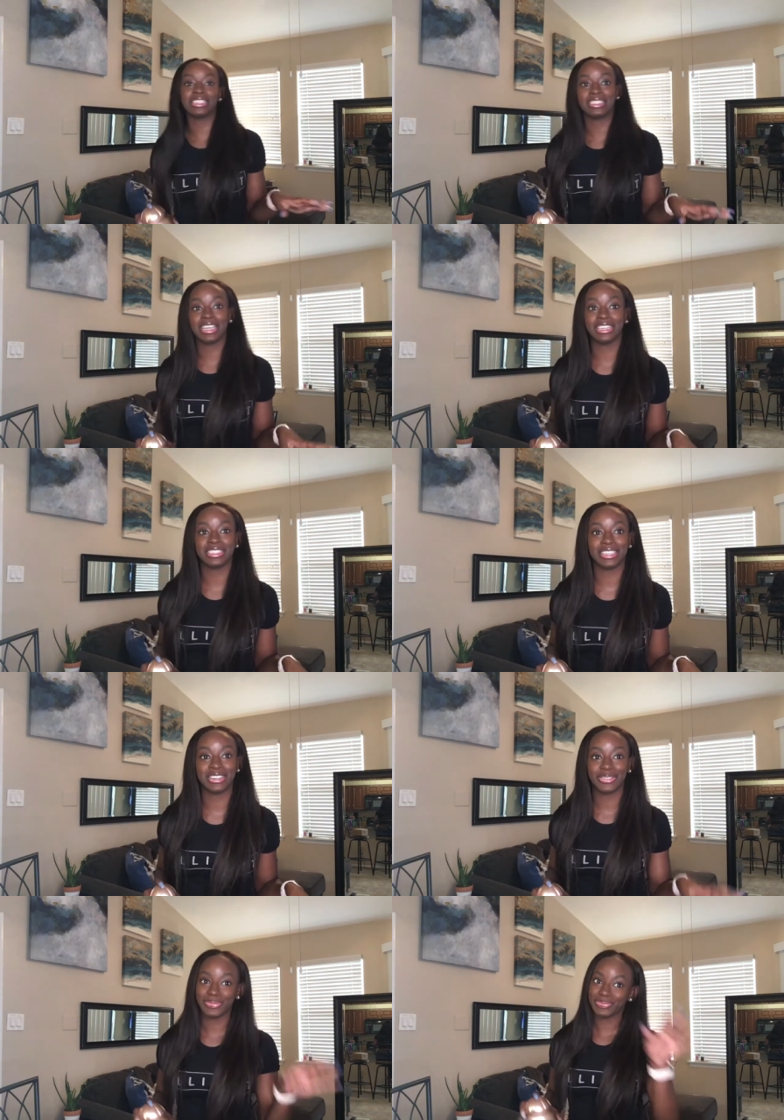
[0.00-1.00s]
Station.
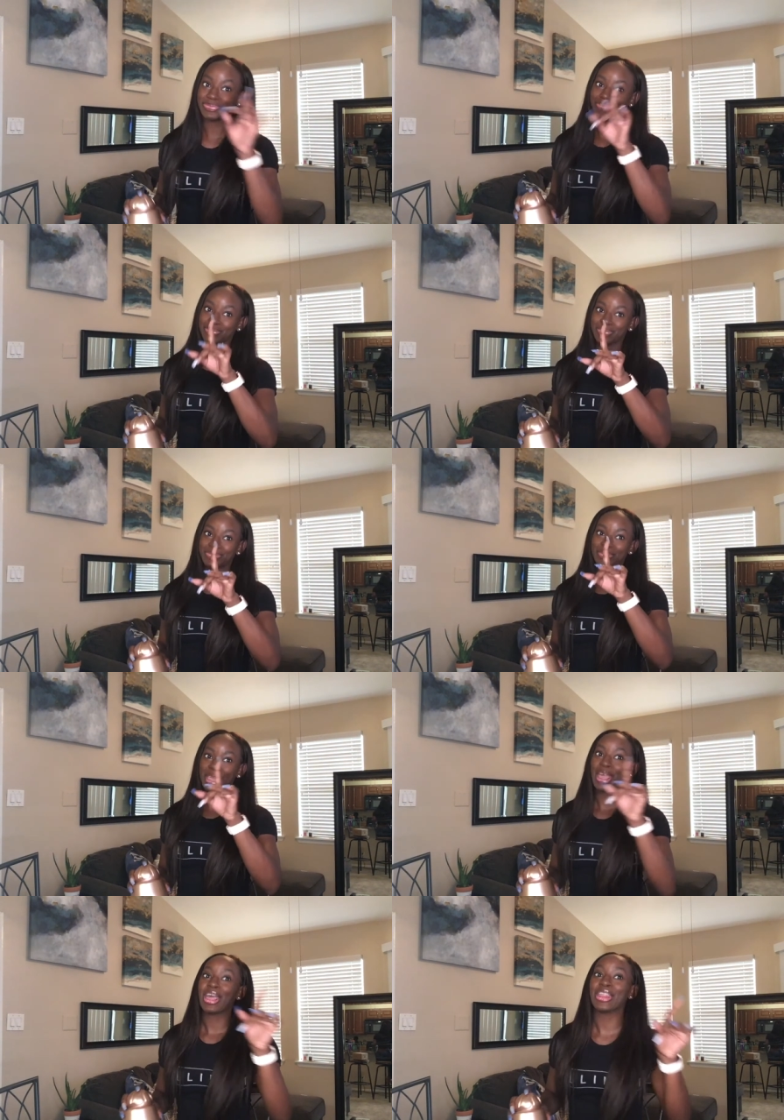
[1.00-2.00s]

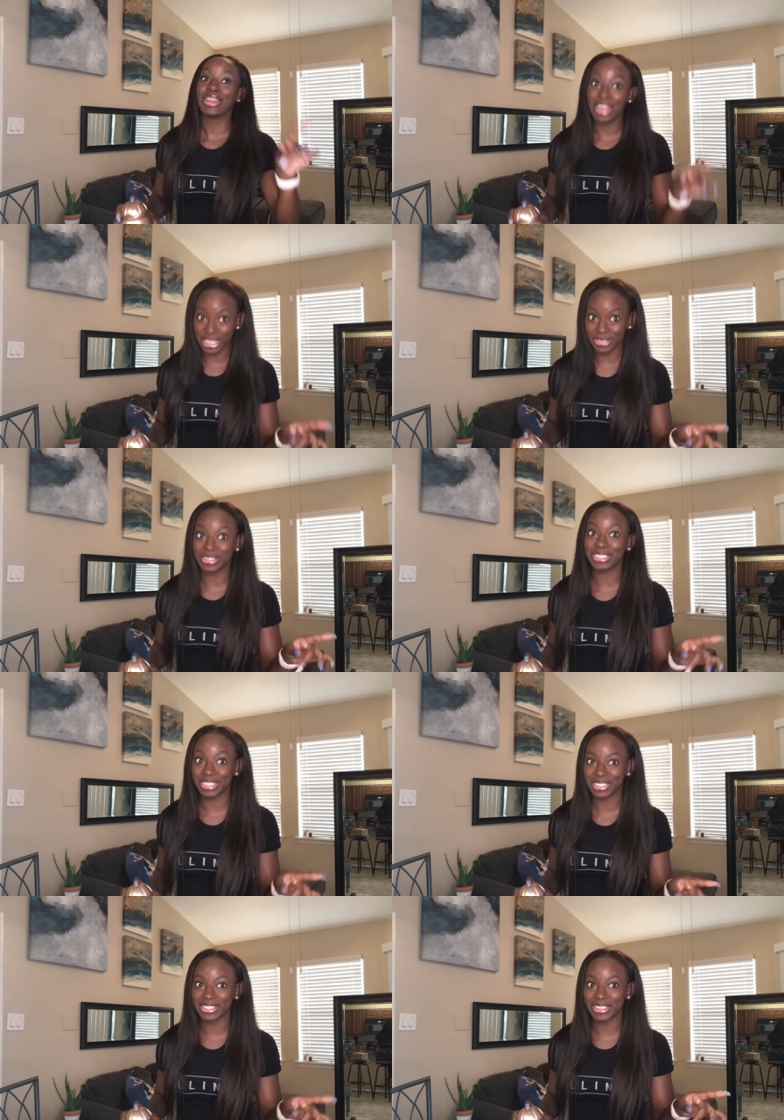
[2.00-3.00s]
That's what this thing
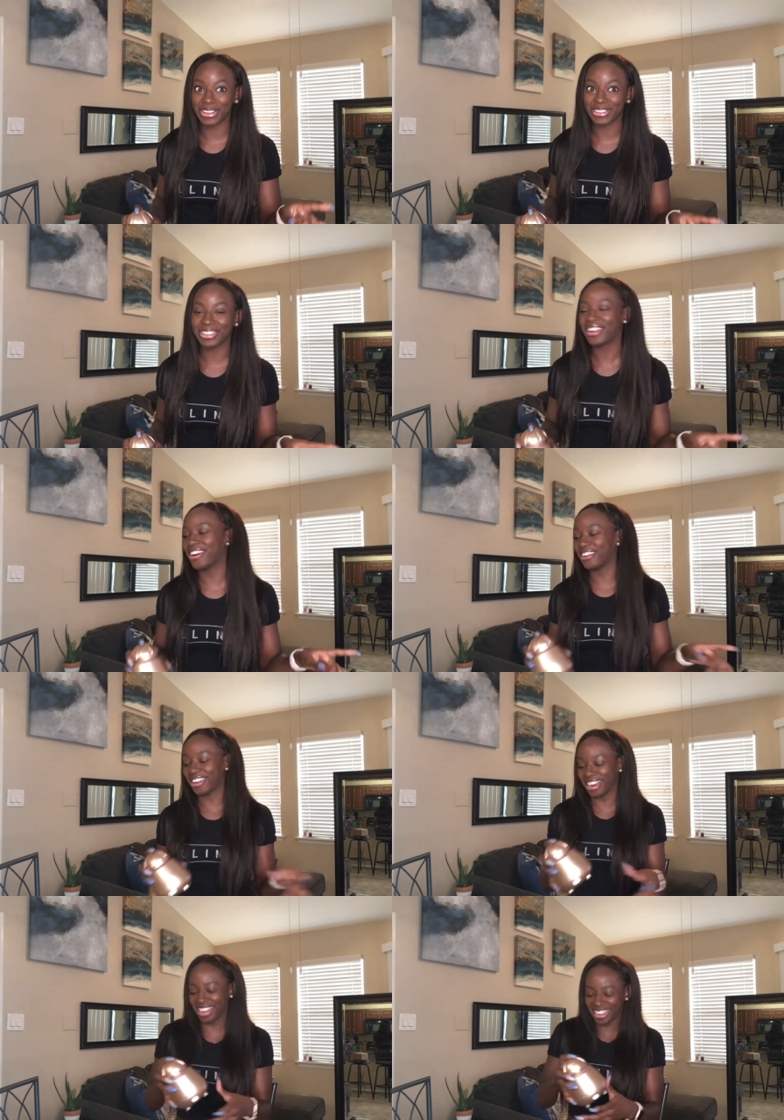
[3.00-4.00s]
is called. Alright.
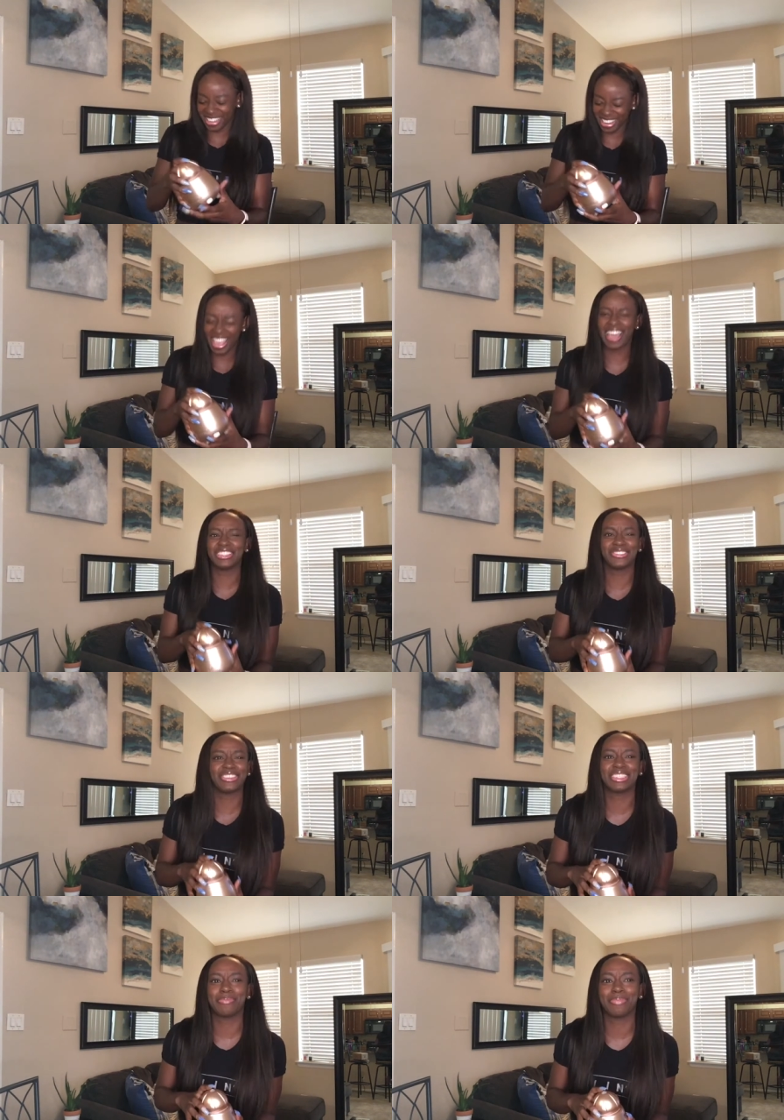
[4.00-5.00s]
Had to
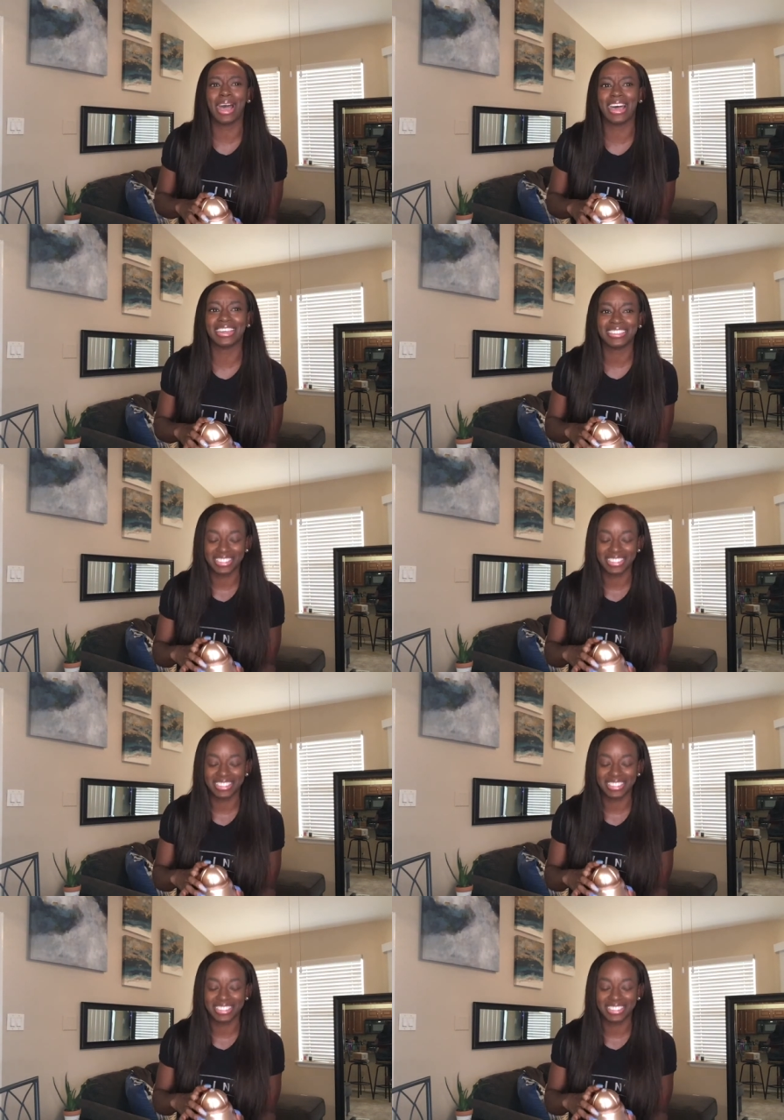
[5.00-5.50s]
read the box.